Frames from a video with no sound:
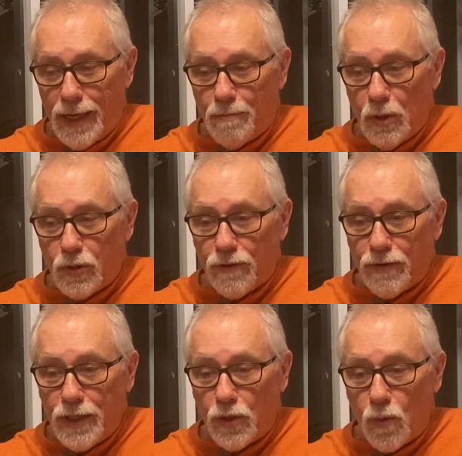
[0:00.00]
Most of
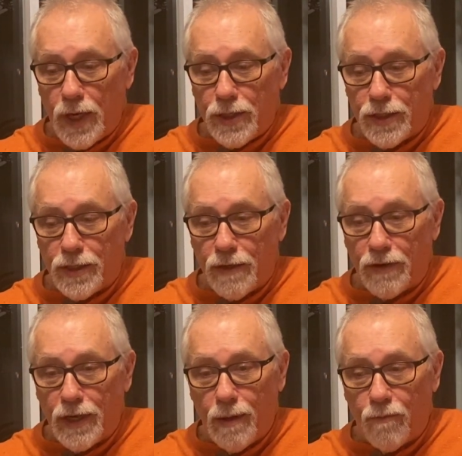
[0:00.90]
these questions
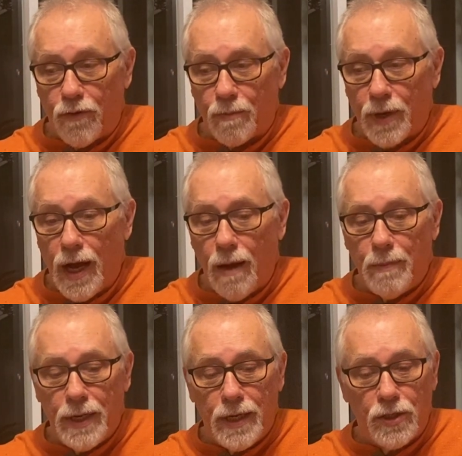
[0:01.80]
have come from
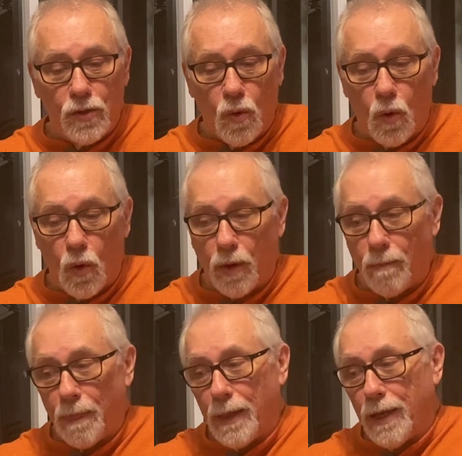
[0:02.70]
comments or